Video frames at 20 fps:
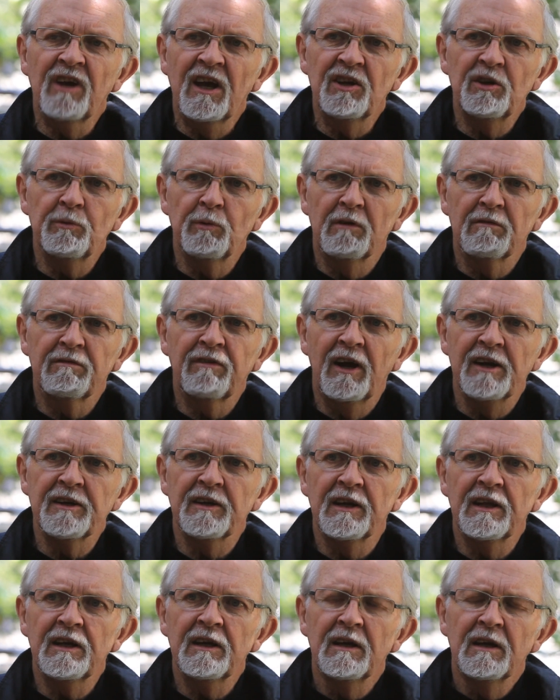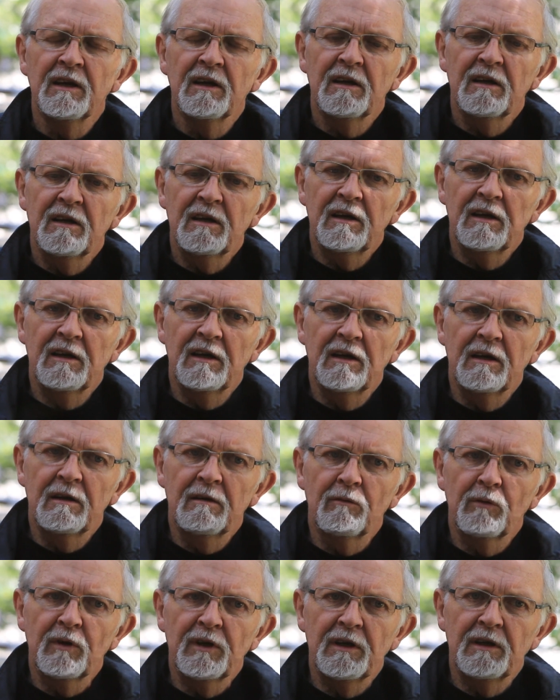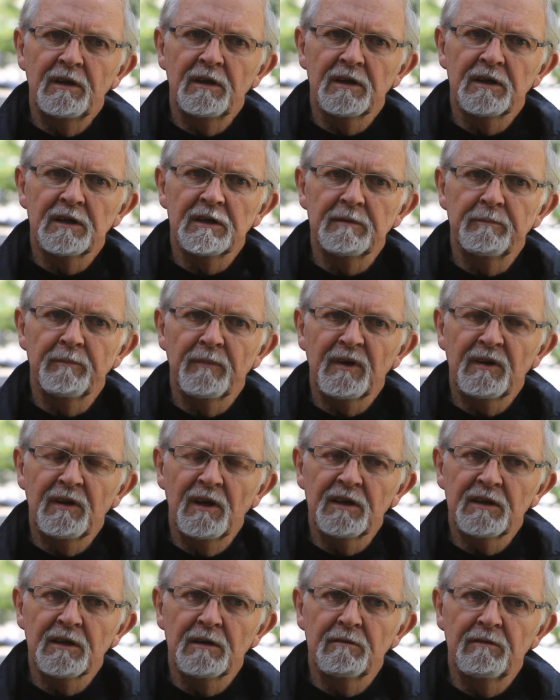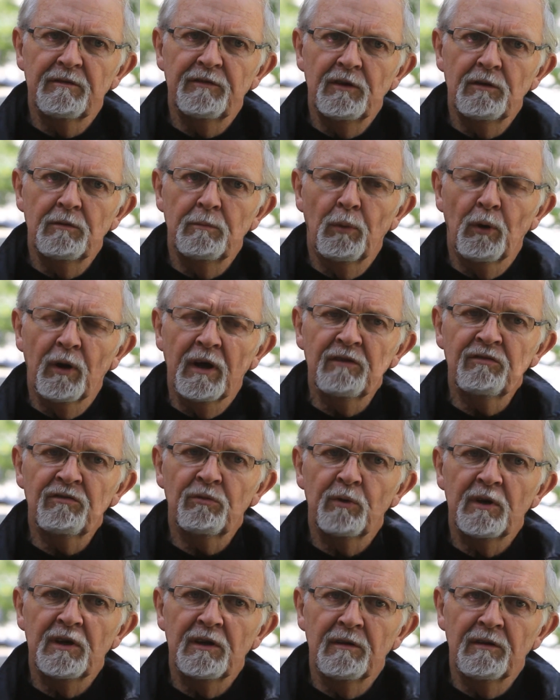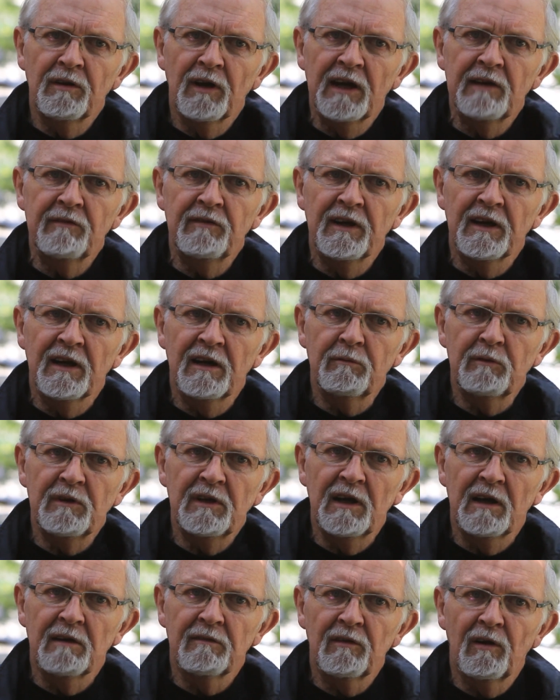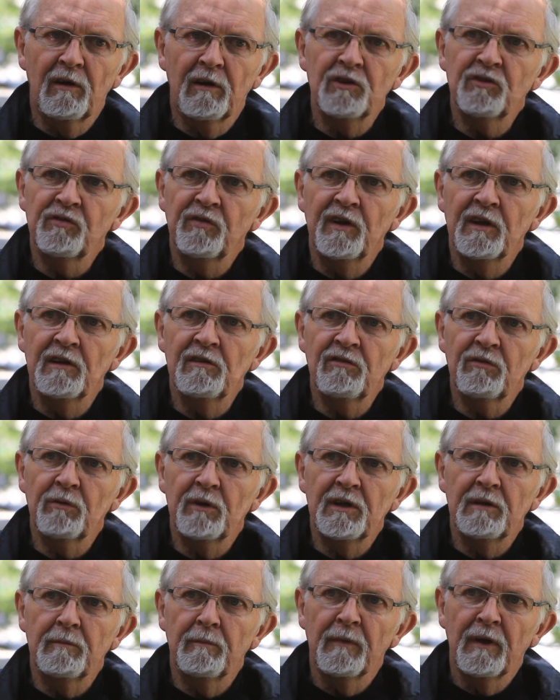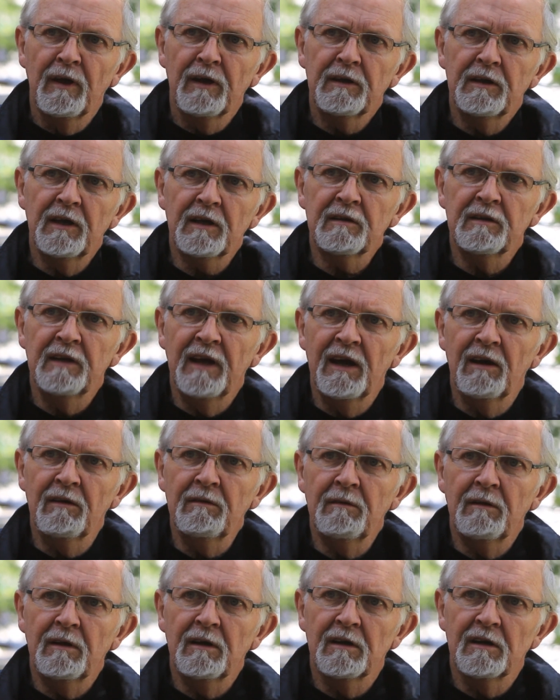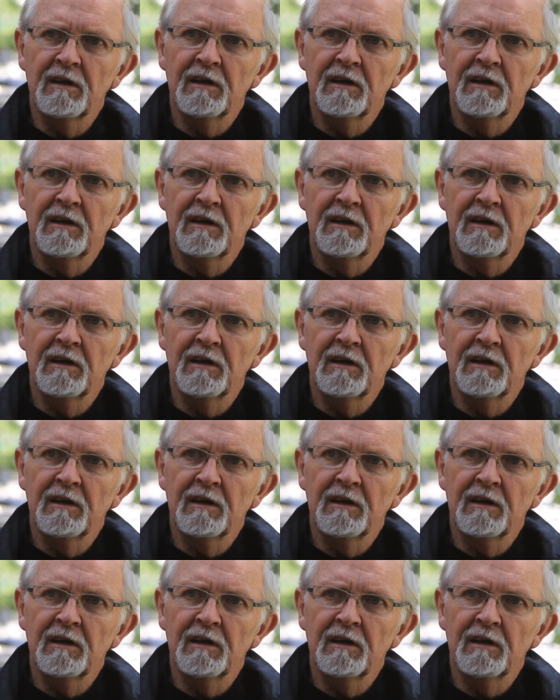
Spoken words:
sand, you won't find any. And we take a few breaths, we dive down, we have large fins, we kick down,